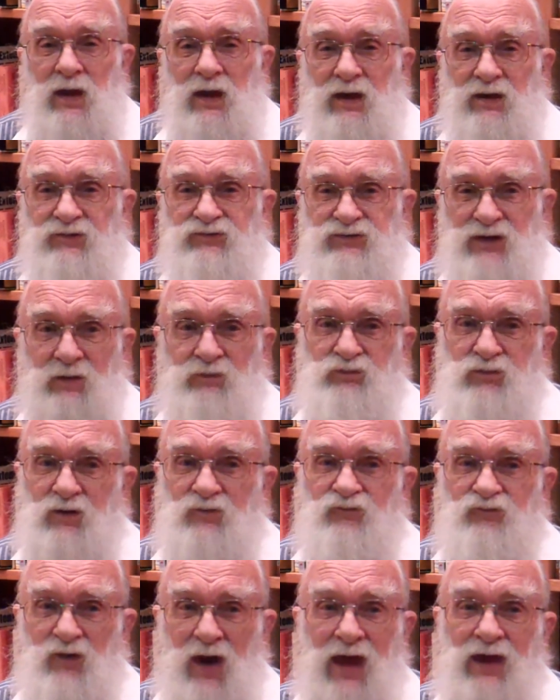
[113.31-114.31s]
except
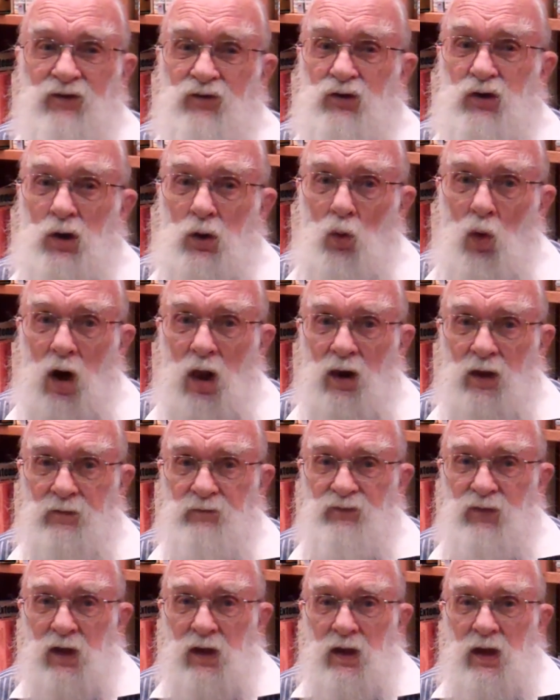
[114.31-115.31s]
to flatten your
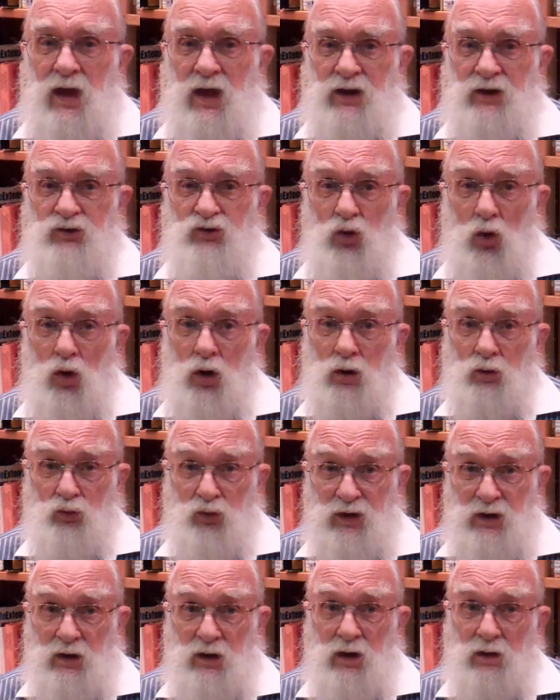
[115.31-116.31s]
wallet and ignore
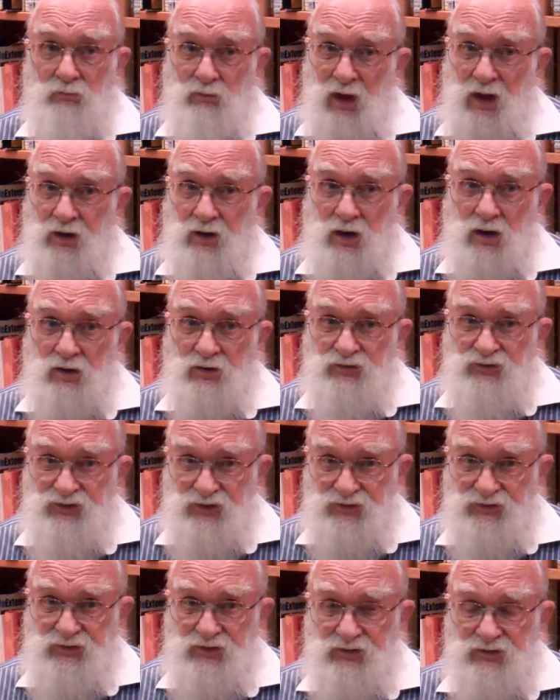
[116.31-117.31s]
real medical
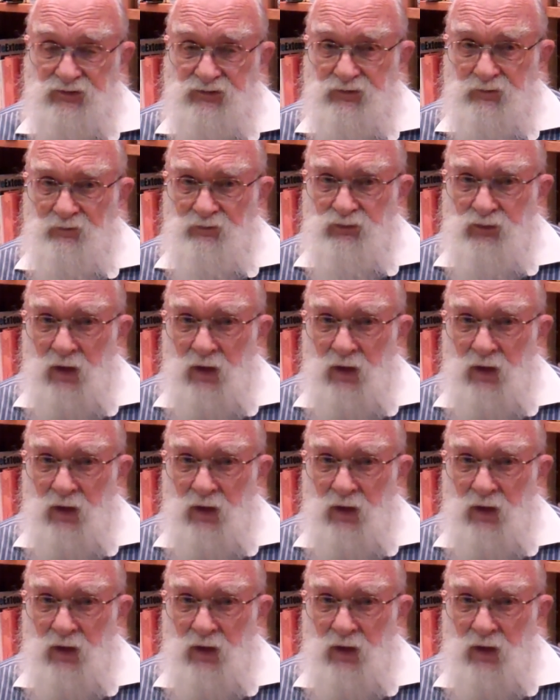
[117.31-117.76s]
assistance.